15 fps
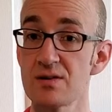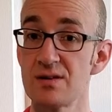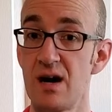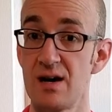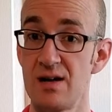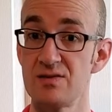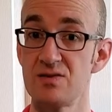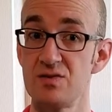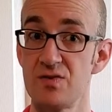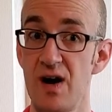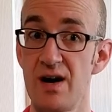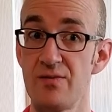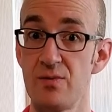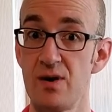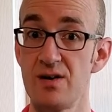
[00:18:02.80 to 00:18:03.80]
on
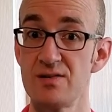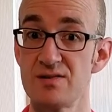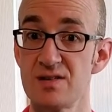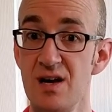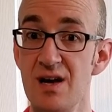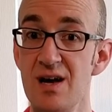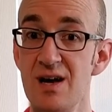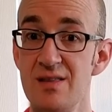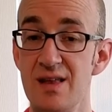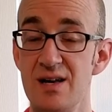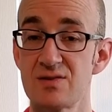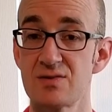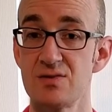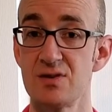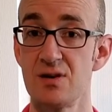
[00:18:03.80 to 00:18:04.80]
2-5-1s.
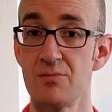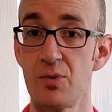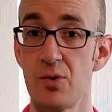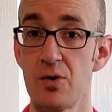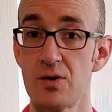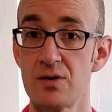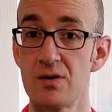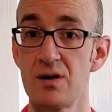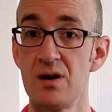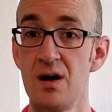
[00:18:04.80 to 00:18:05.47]
That's really important.